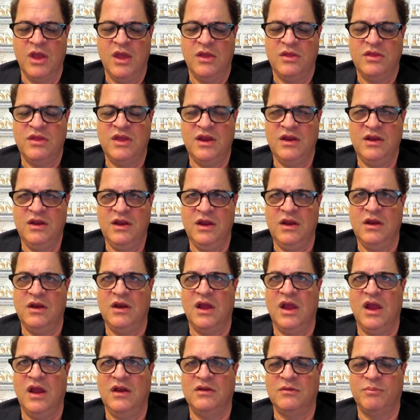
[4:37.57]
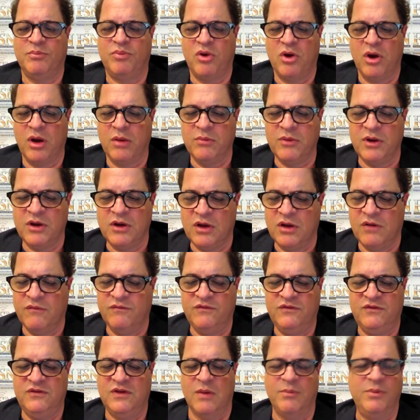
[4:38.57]
They need a department of
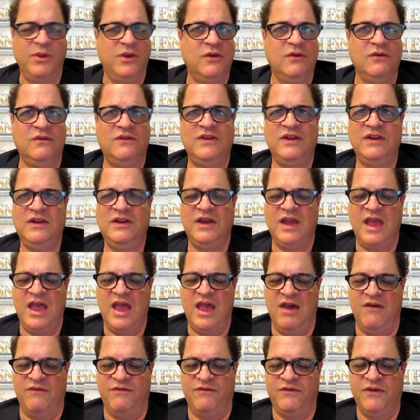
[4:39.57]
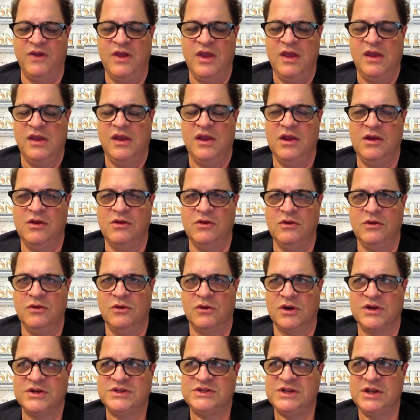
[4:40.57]
WTF in New
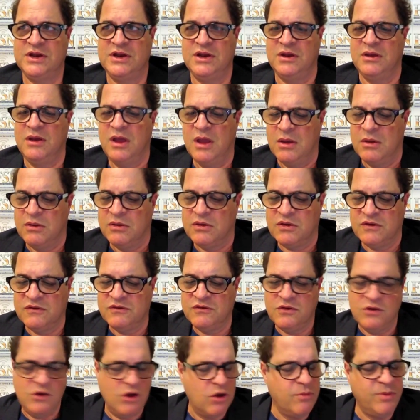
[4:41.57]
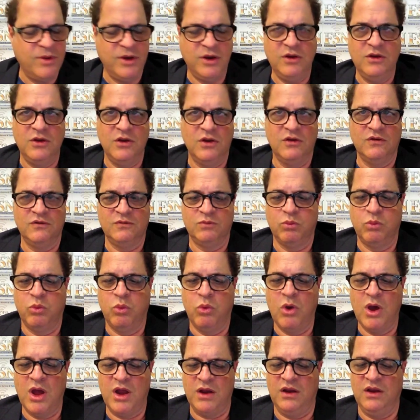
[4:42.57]
York City because nobody knows
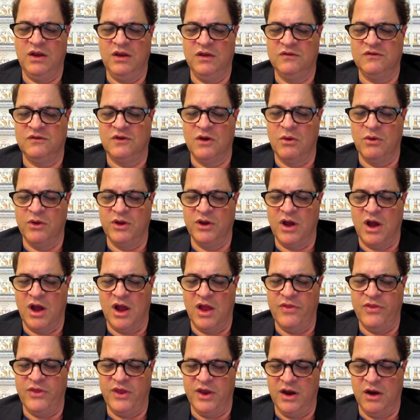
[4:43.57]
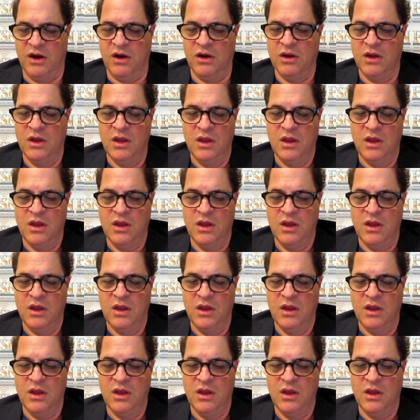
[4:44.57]
what is going on there.